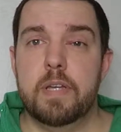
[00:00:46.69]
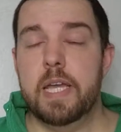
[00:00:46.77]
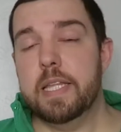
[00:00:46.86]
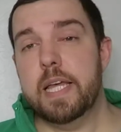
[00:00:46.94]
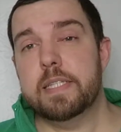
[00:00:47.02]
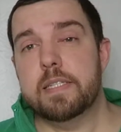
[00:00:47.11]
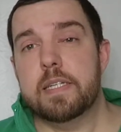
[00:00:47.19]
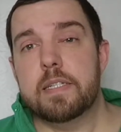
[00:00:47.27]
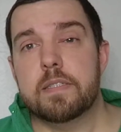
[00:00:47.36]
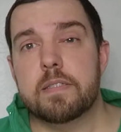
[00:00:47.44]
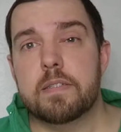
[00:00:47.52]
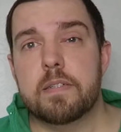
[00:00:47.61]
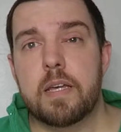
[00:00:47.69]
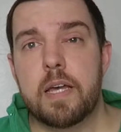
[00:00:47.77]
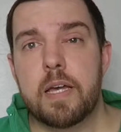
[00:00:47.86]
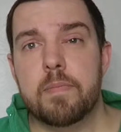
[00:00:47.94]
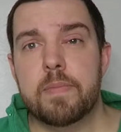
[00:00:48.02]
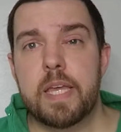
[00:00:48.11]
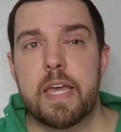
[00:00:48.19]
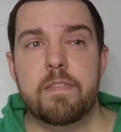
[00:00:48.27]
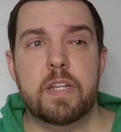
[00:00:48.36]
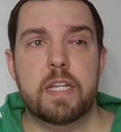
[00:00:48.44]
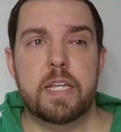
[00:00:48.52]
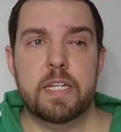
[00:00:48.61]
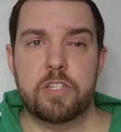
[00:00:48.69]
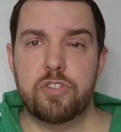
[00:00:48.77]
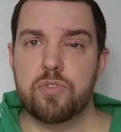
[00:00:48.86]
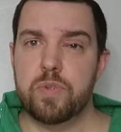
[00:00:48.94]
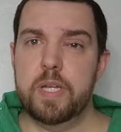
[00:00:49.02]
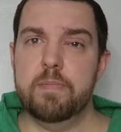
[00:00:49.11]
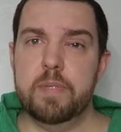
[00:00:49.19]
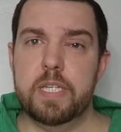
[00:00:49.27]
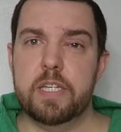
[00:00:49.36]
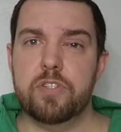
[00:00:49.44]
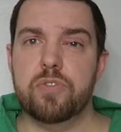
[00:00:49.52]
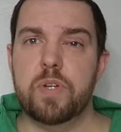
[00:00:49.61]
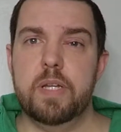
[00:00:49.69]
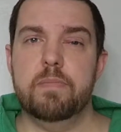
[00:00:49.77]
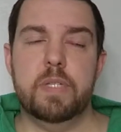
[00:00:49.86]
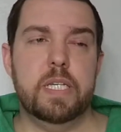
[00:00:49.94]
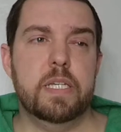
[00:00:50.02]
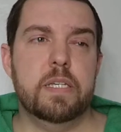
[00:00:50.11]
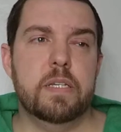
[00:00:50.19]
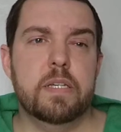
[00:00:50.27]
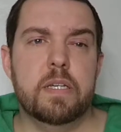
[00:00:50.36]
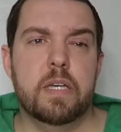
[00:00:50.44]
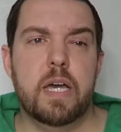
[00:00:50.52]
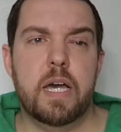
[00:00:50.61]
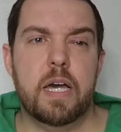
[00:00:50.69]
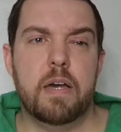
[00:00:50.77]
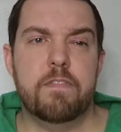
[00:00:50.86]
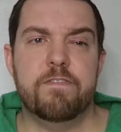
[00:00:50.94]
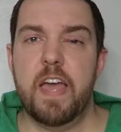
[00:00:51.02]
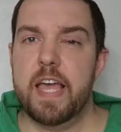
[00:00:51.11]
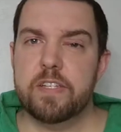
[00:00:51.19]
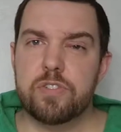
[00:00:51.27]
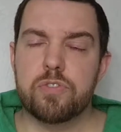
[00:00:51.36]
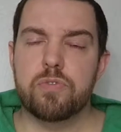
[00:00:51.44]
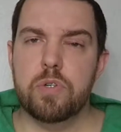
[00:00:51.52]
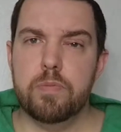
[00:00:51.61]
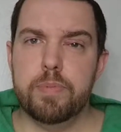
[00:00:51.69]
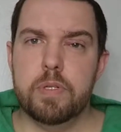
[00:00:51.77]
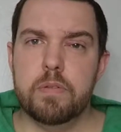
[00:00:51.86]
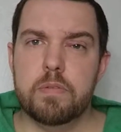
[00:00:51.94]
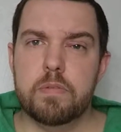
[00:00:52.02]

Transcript: And that's it. They have an extremely, extremely fast group.